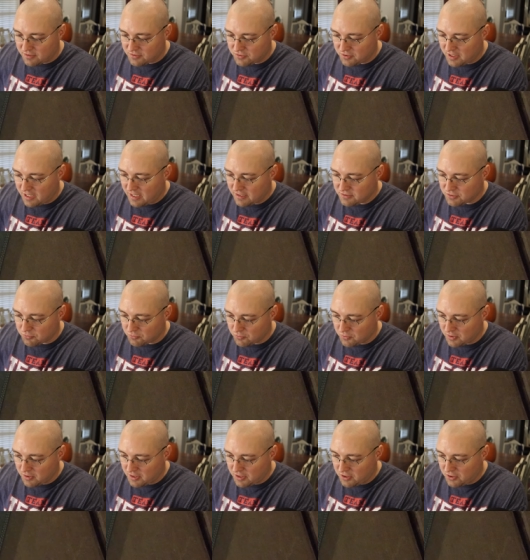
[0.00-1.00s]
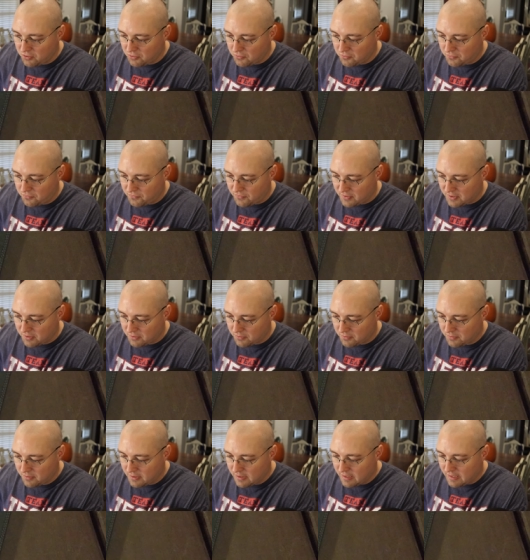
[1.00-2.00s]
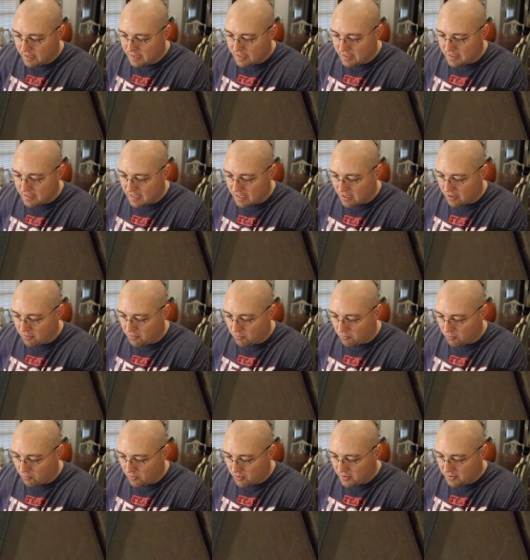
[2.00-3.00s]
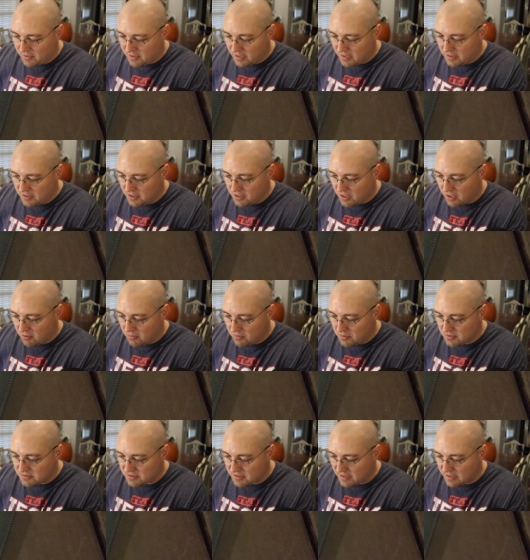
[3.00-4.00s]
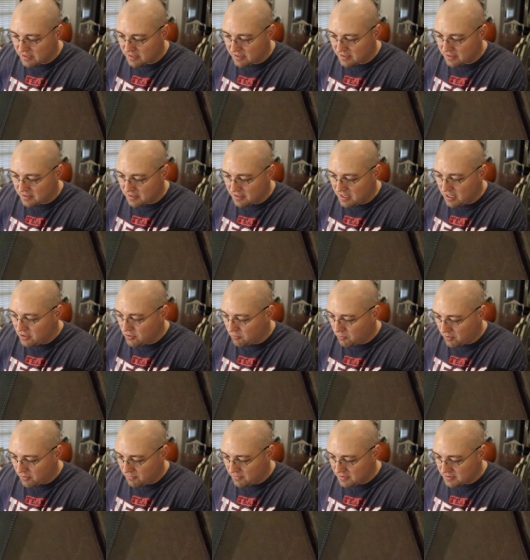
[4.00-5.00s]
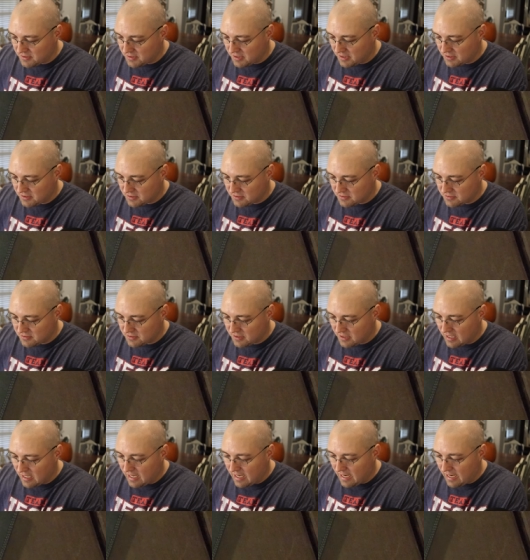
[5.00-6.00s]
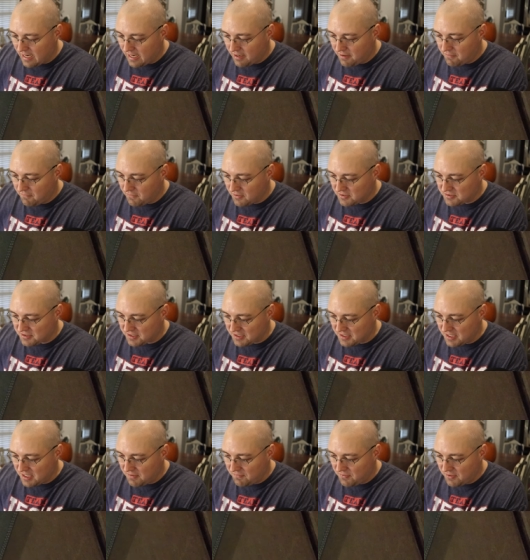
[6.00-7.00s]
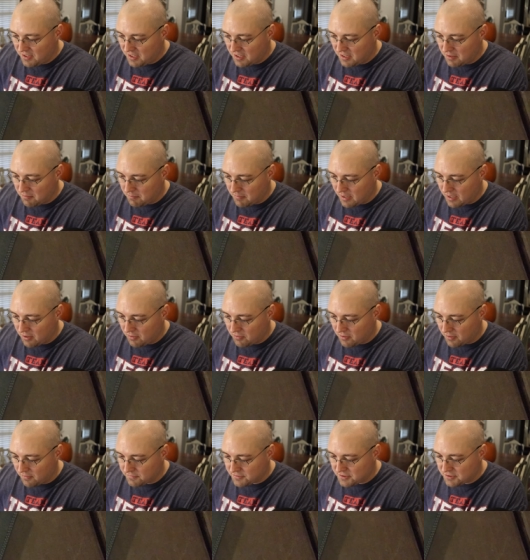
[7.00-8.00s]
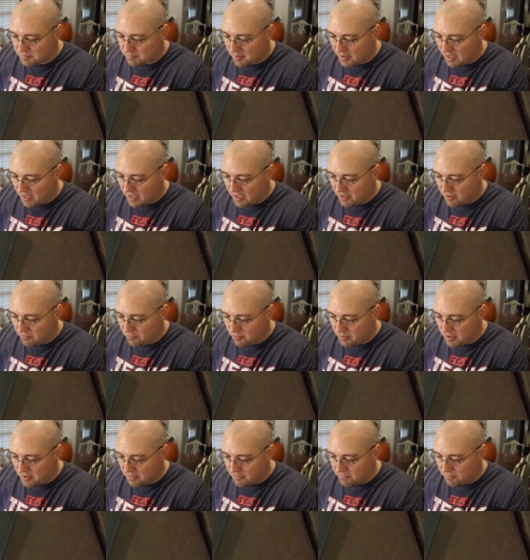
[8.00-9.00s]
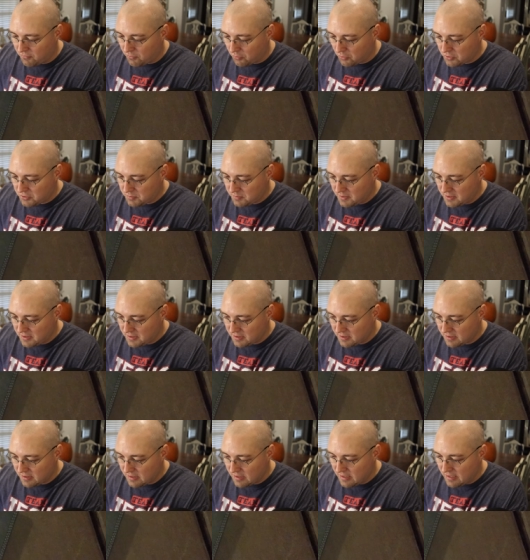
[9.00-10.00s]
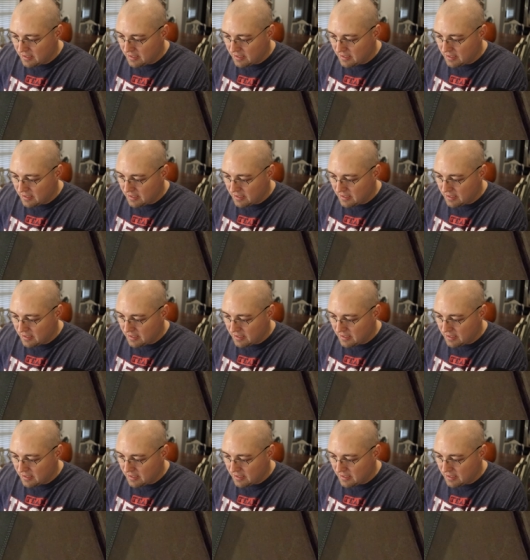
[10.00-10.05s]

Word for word: So it has a really cool feel. Now, one thing to note is that neither one of these editions have a significant amount of spine reinforcement.